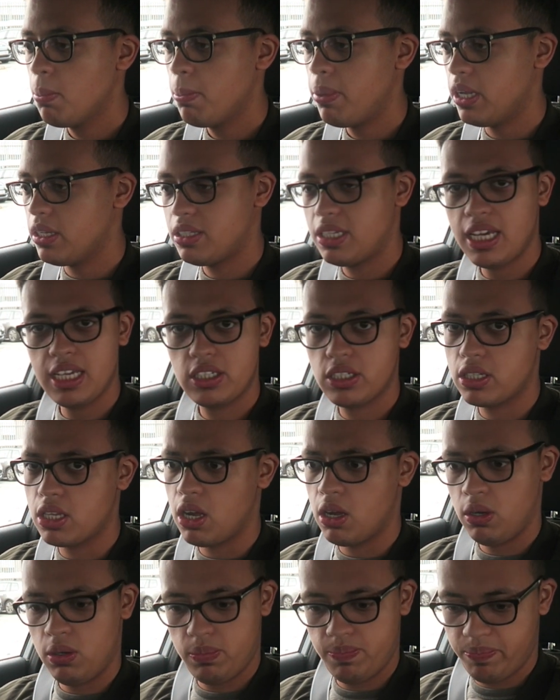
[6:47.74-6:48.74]
But this
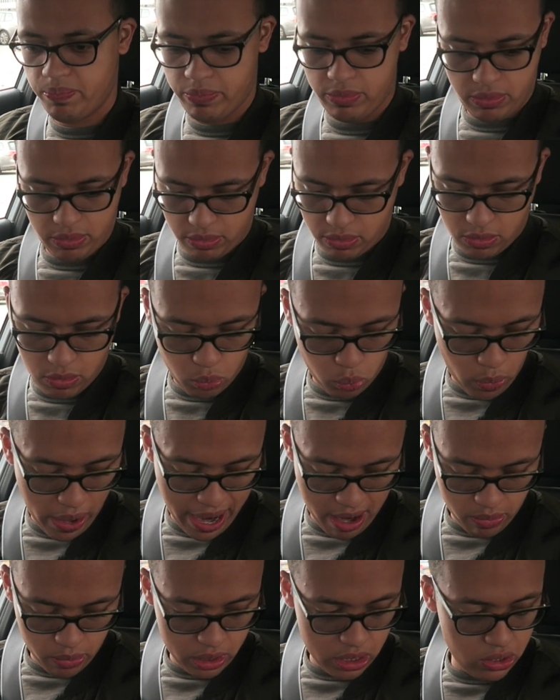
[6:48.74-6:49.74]
though,
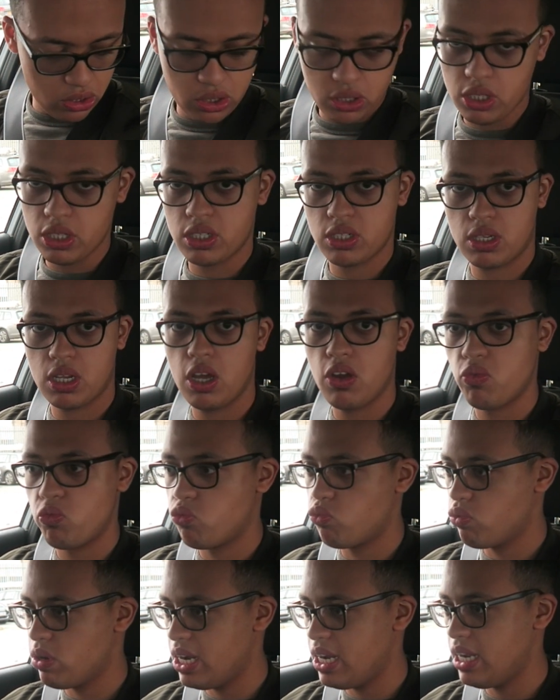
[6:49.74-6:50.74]
wow, it's just a
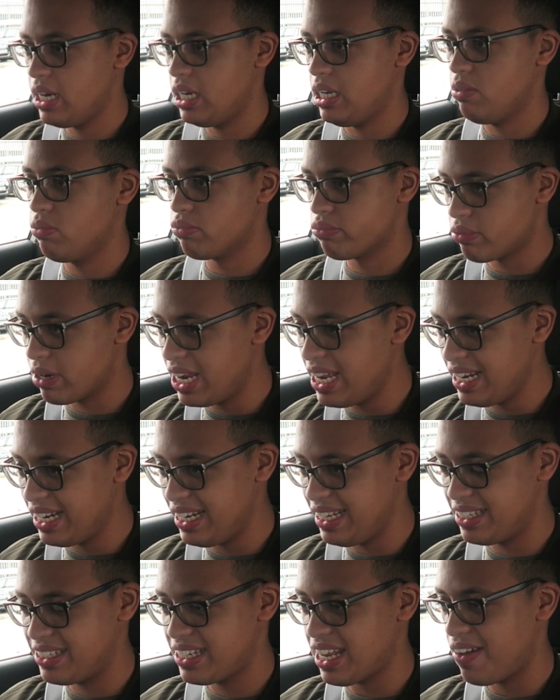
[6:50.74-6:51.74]

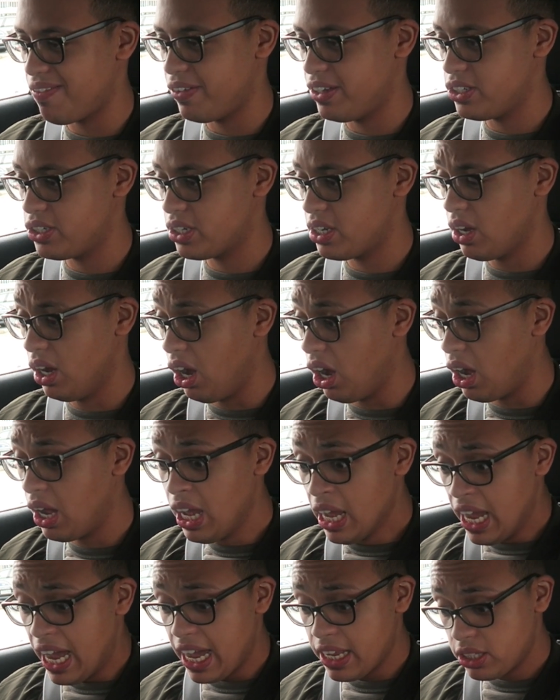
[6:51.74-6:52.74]
really savage car.
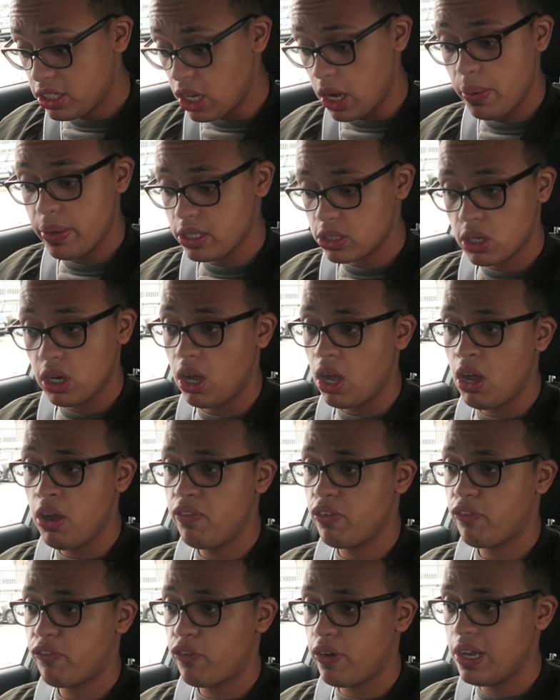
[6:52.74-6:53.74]
And though it's got
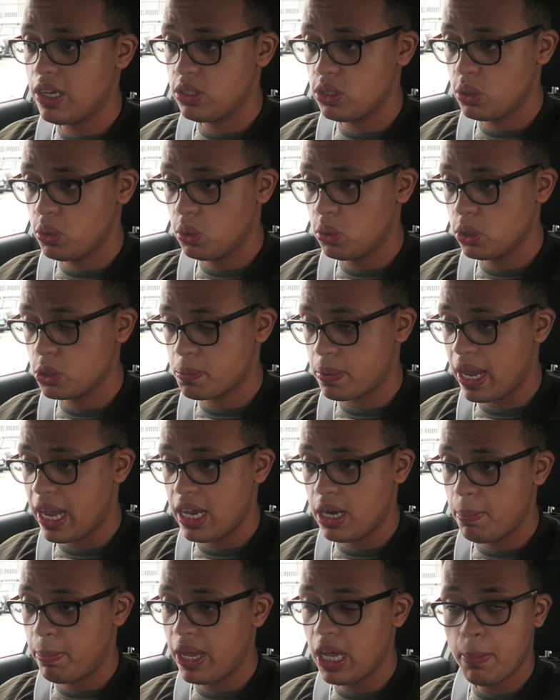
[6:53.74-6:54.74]
over 300
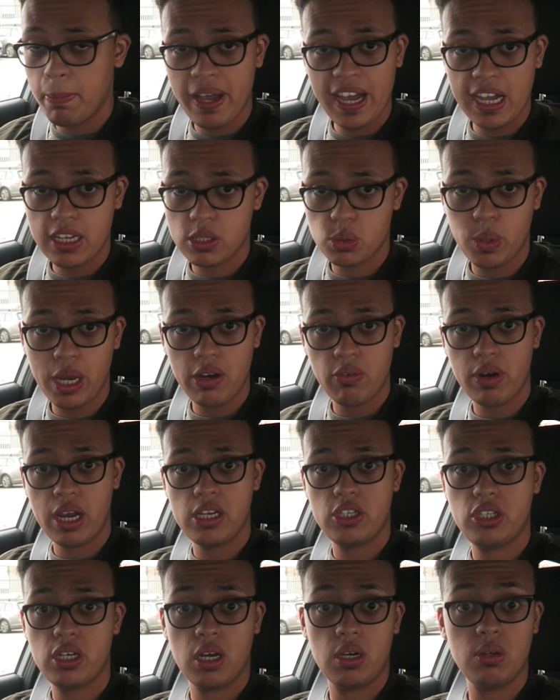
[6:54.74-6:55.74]
horsepower and a better power to weight
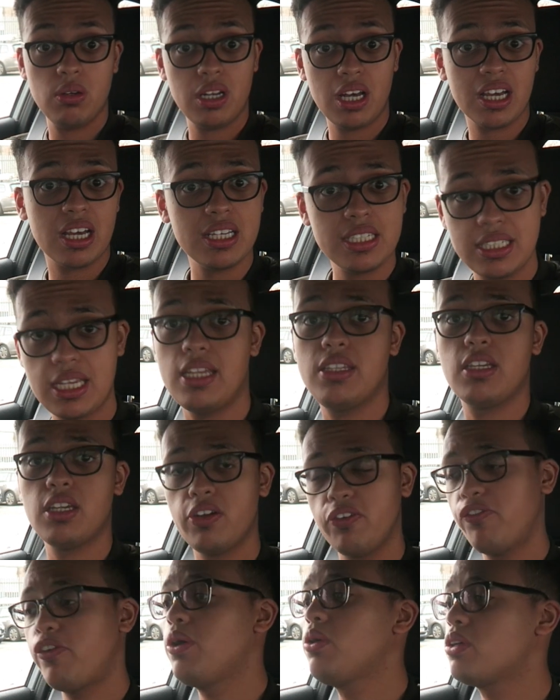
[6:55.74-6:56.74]
ratio, like I said,
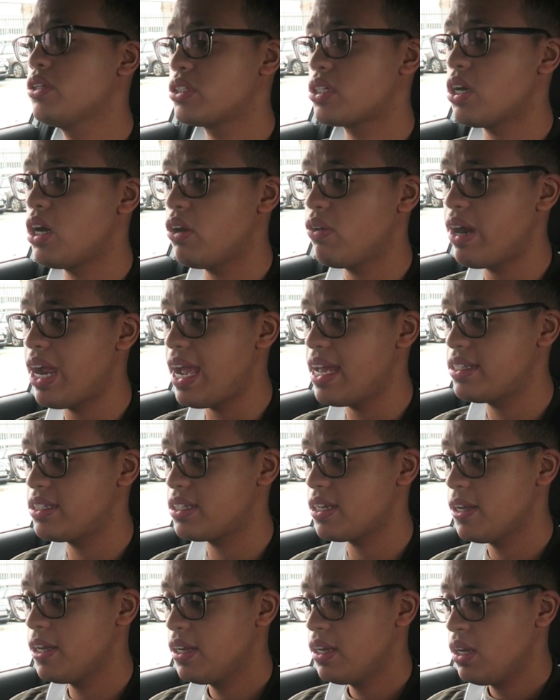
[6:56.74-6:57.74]
than a Focus
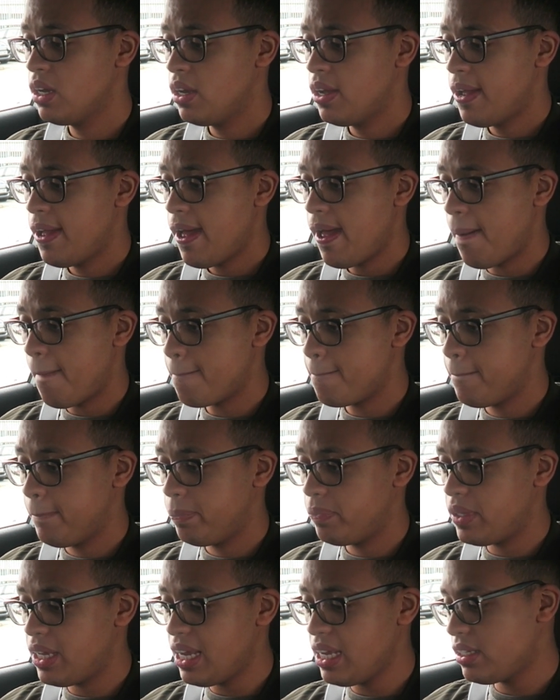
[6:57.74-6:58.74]
RS,
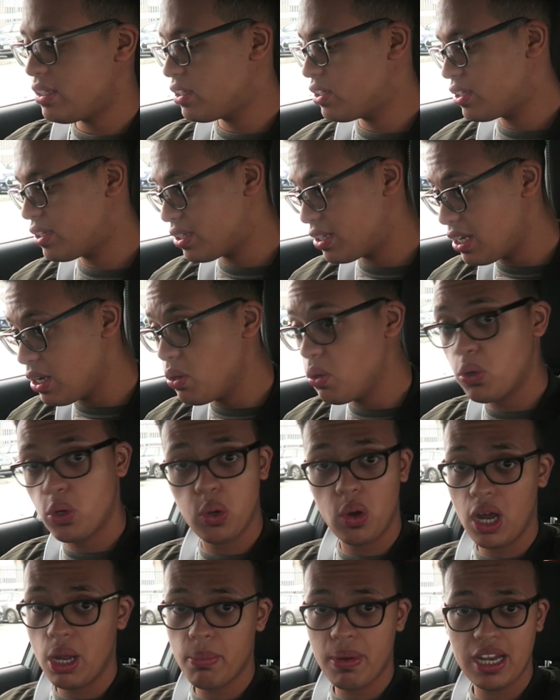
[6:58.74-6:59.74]
it's still
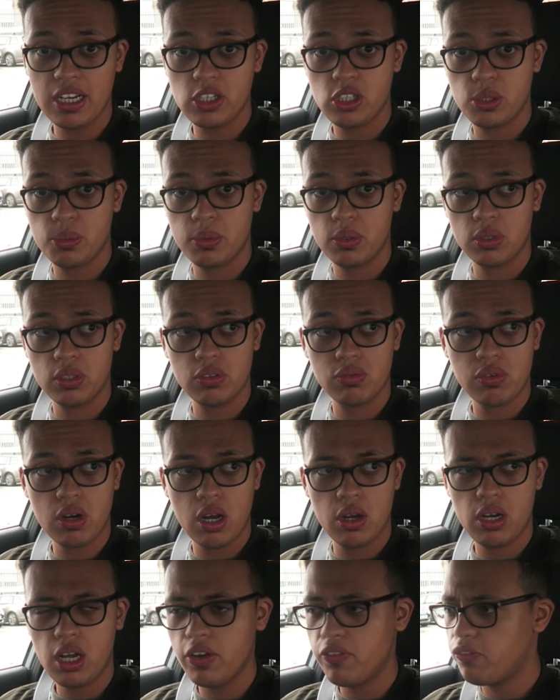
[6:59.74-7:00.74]
quite manageable on the
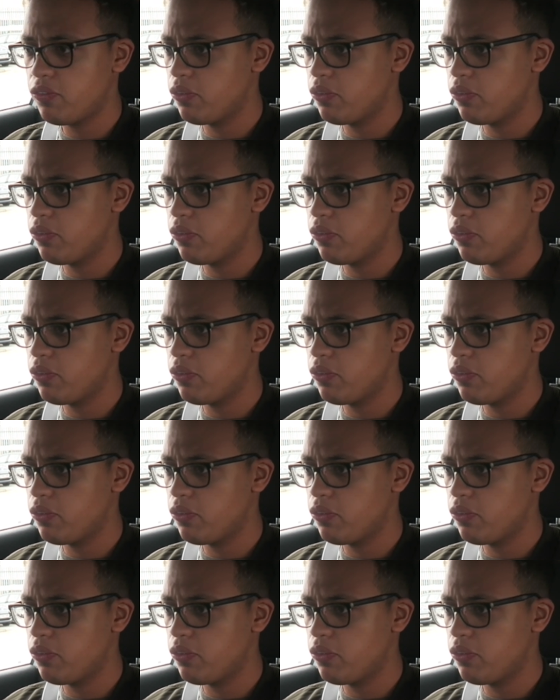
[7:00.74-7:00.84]
road. I